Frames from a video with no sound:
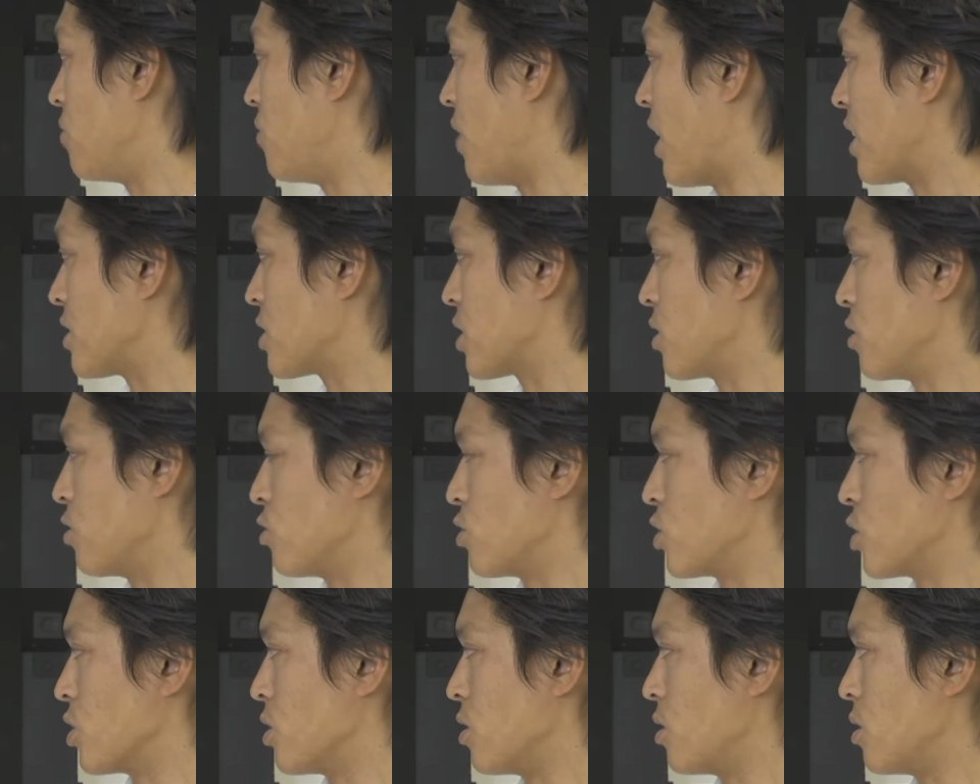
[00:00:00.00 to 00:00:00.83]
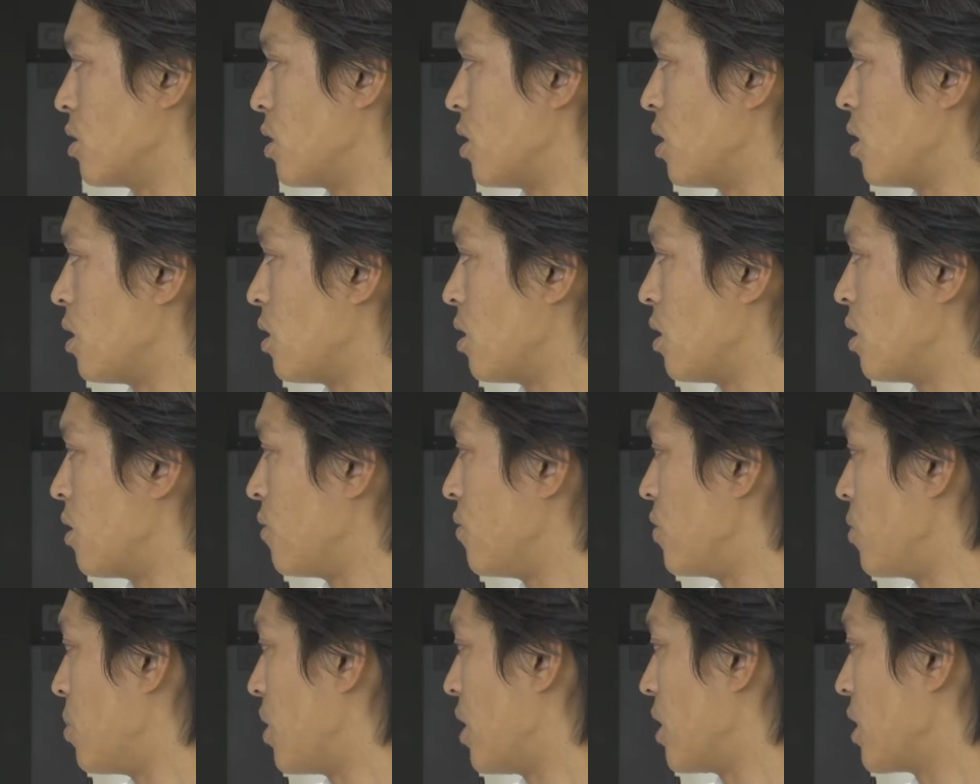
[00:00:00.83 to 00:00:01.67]
vasculature of
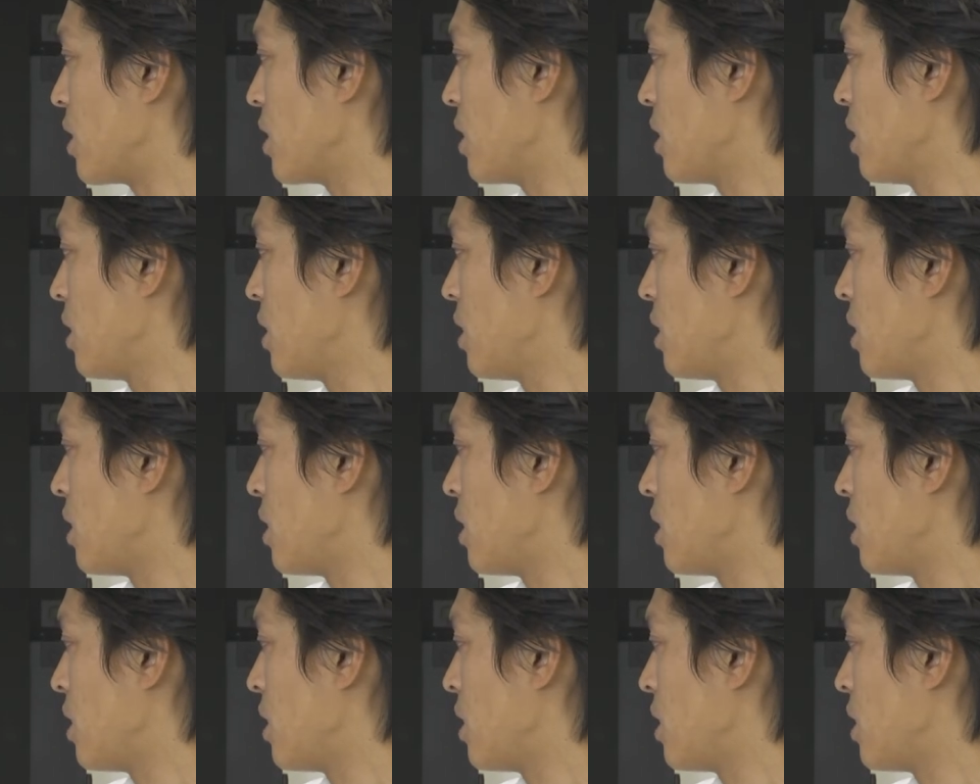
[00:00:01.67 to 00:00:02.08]
the body.